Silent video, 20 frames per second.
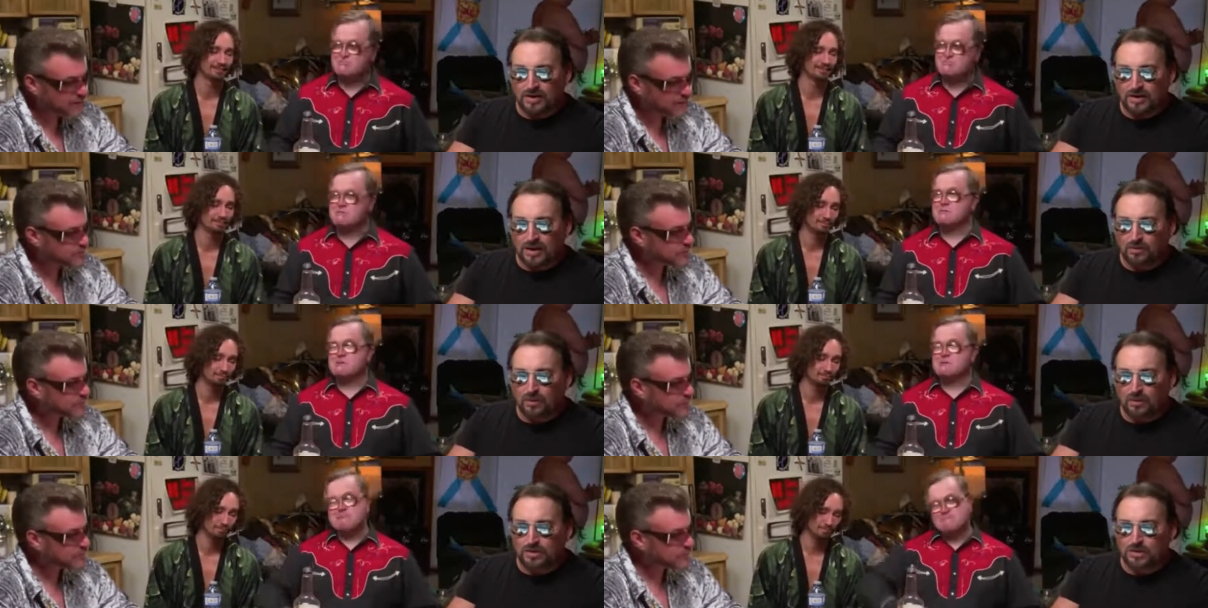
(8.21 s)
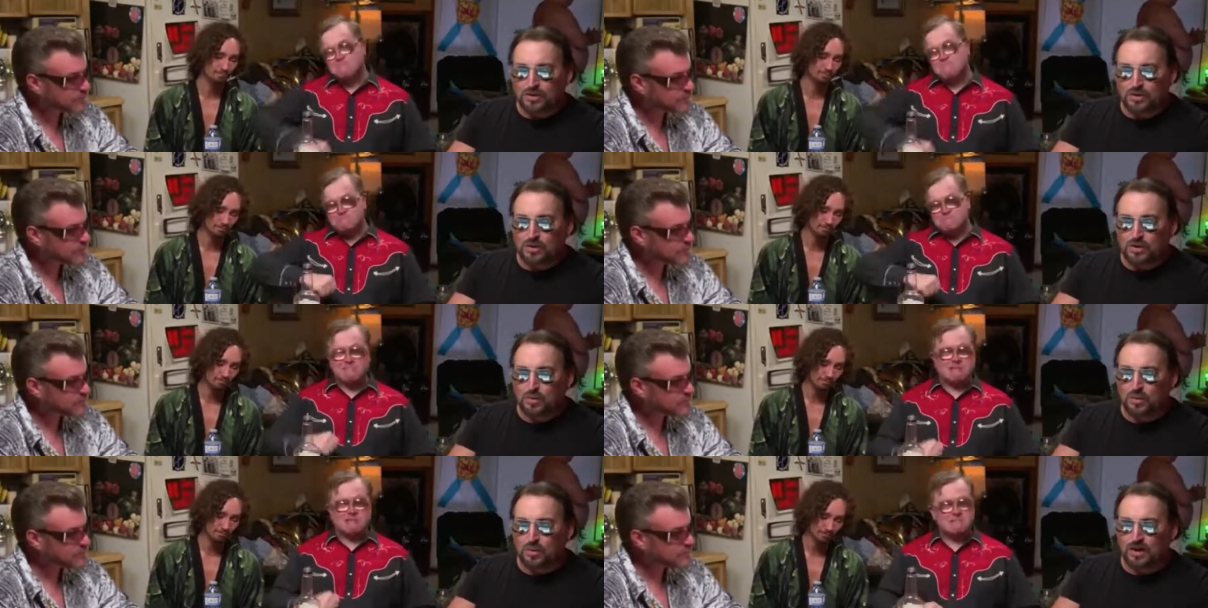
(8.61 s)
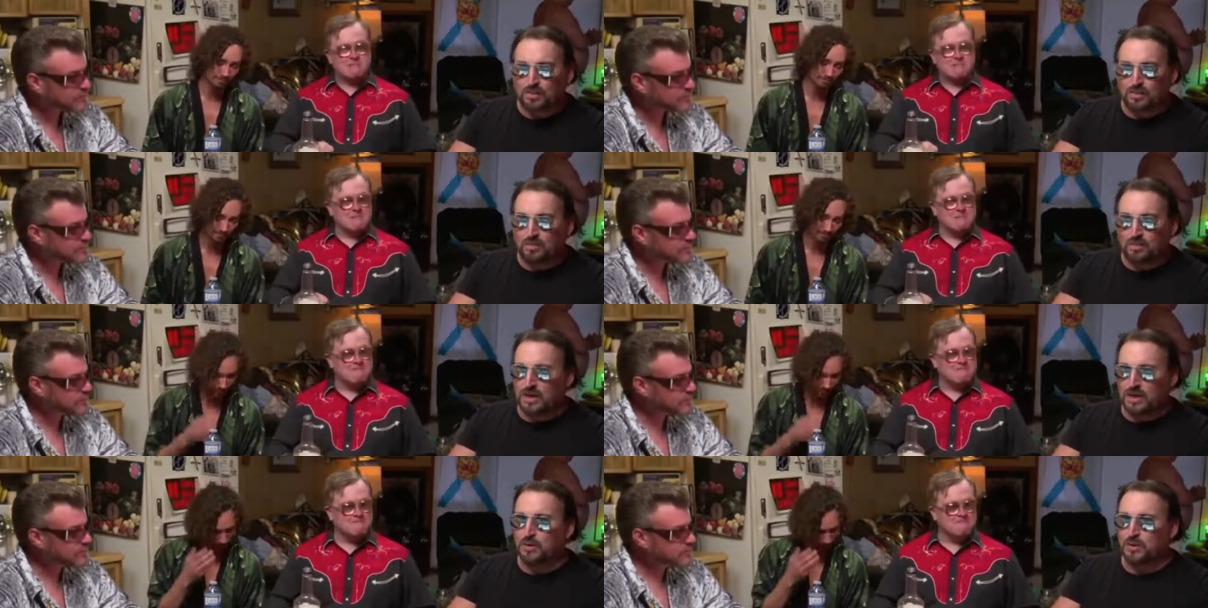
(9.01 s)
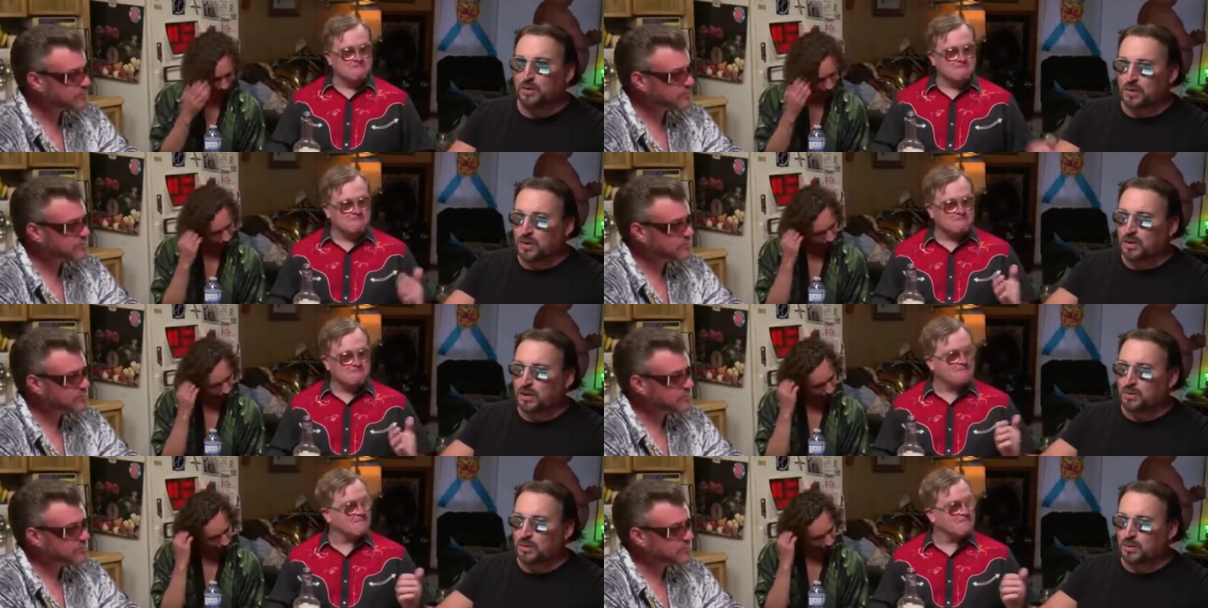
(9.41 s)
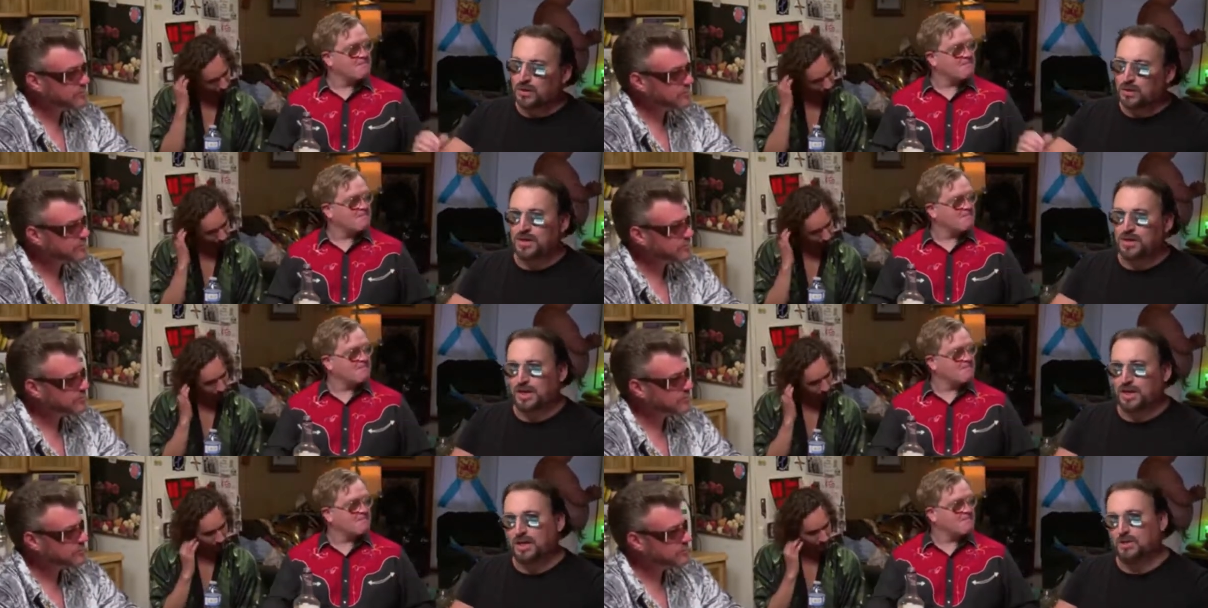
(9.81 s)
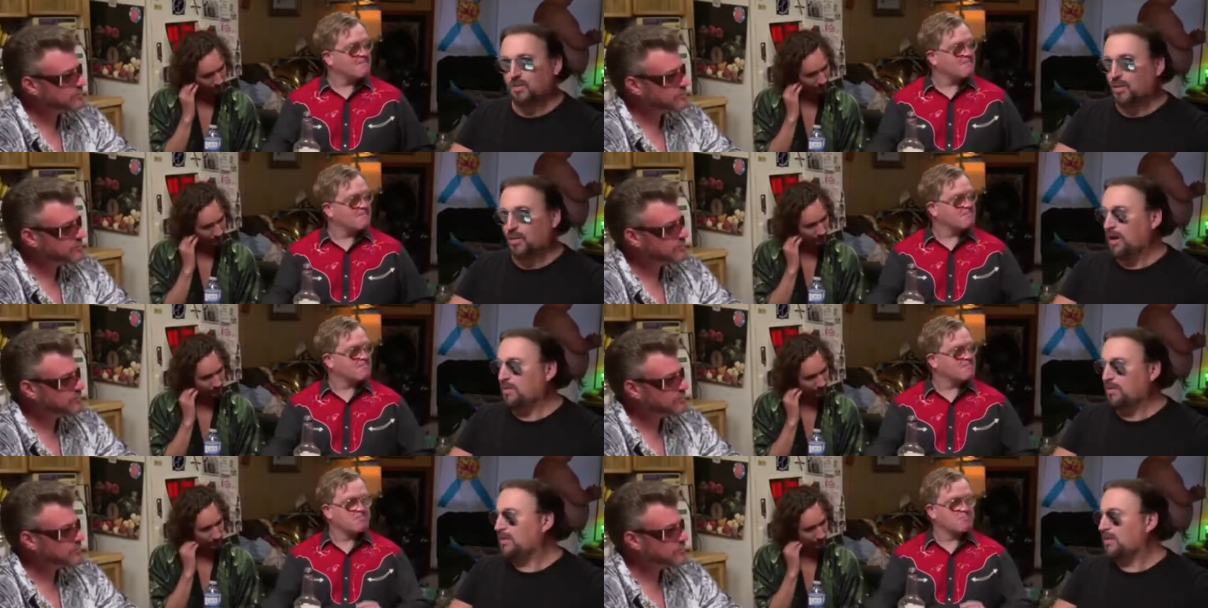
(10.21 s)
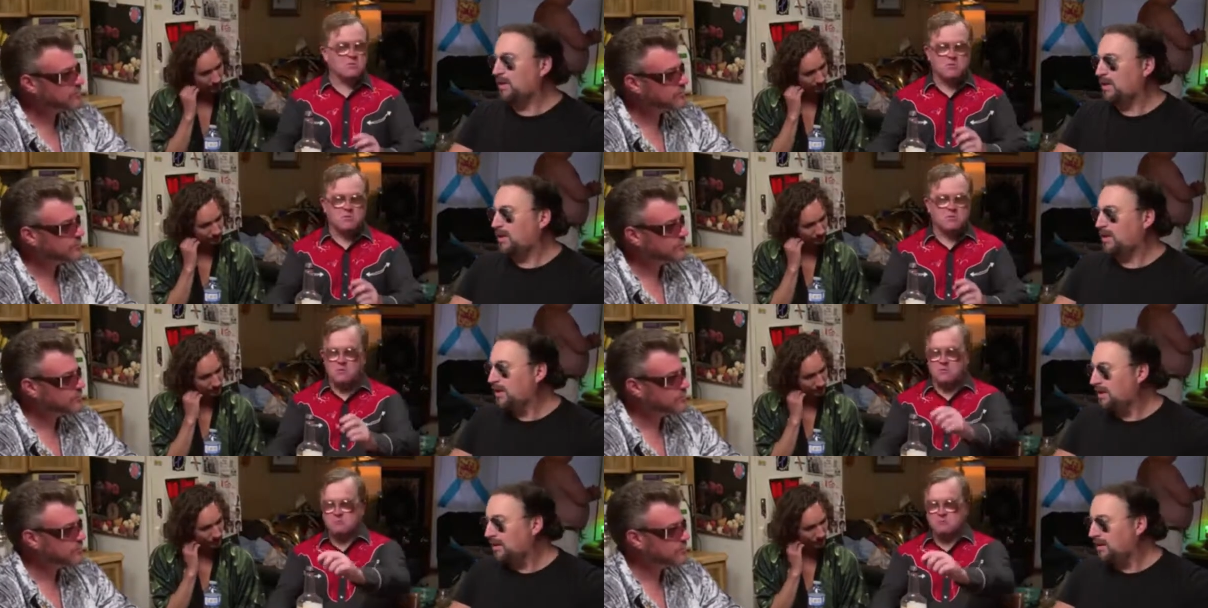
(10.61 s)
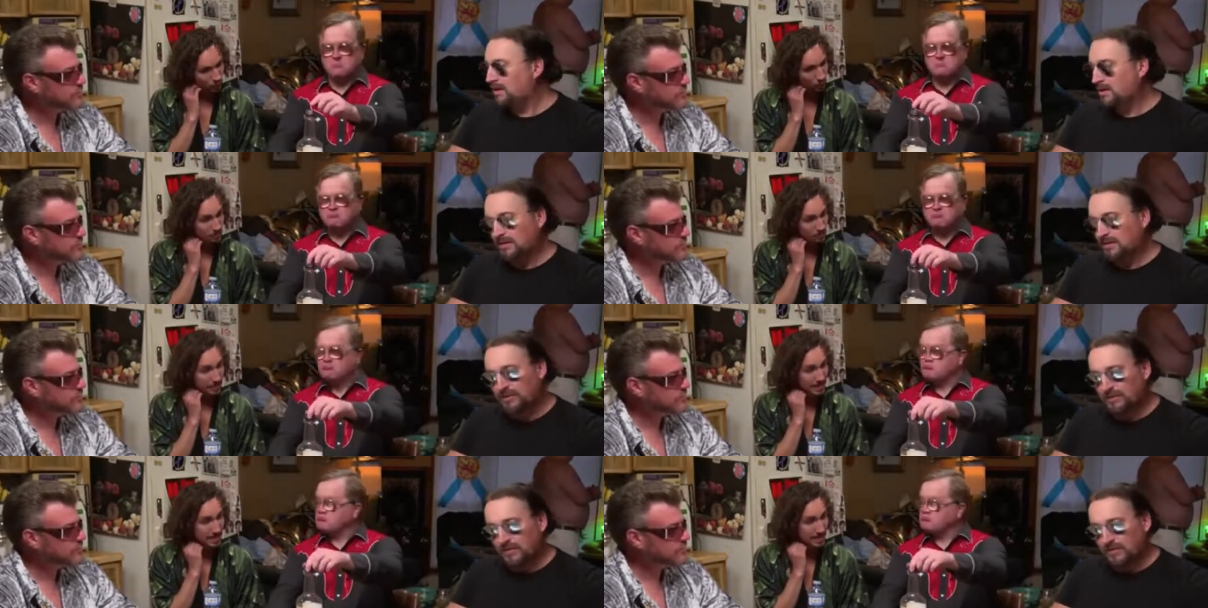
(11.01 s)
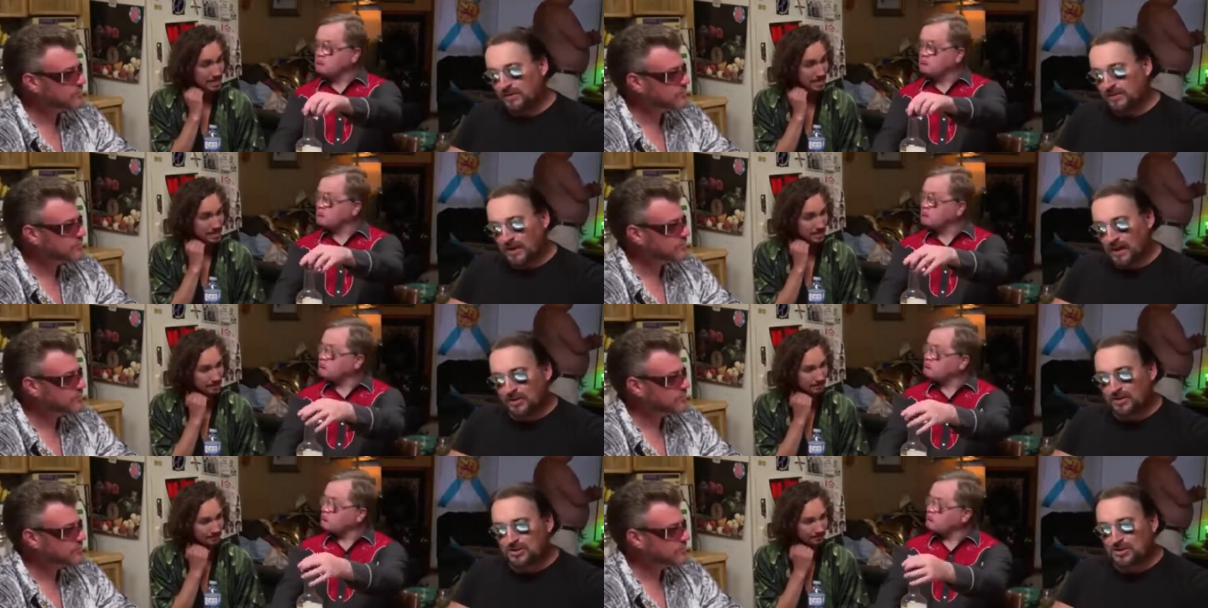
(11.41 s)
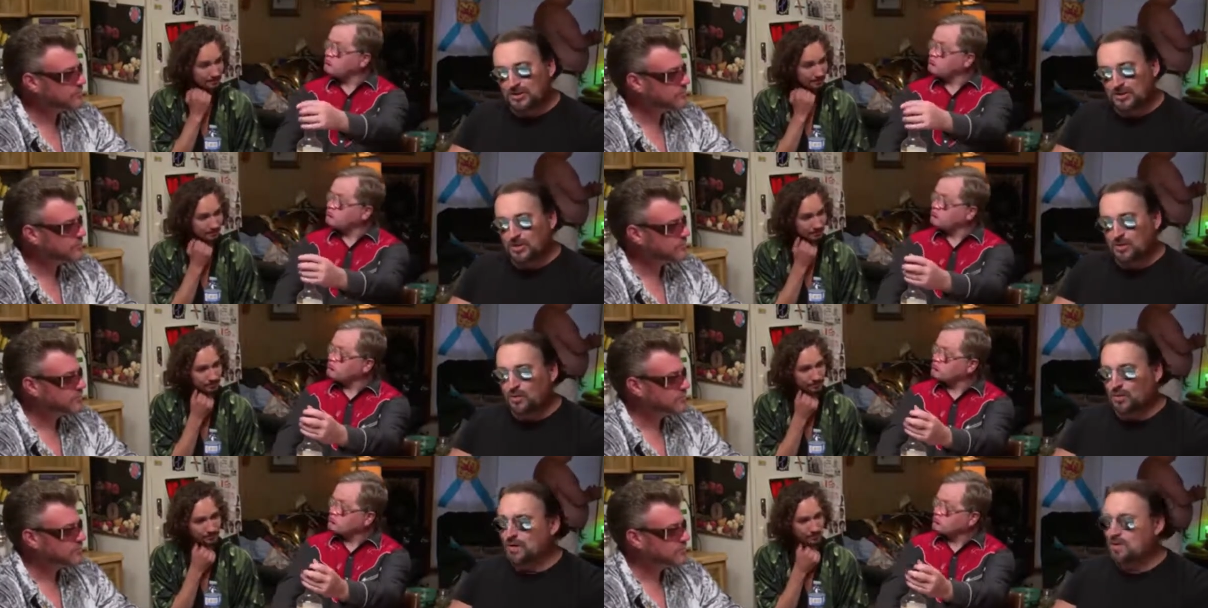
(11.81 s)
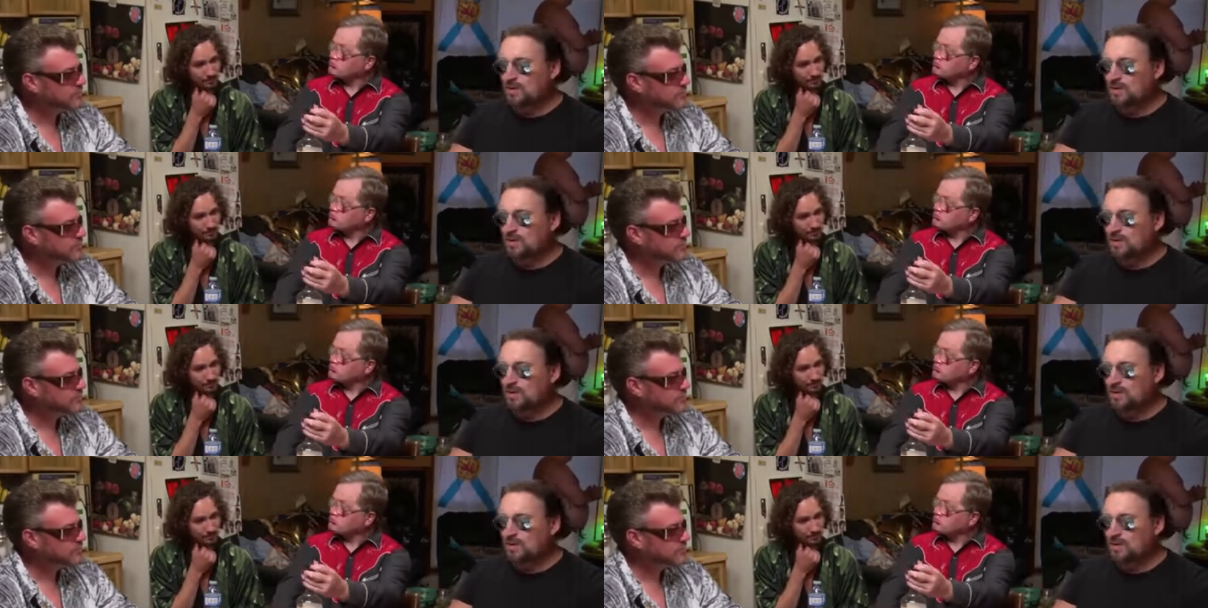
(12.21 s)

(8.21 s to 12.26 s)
Speaker 1: Okay, what did you want to be when you were a kid, Robert? Who me? Yeah, this is a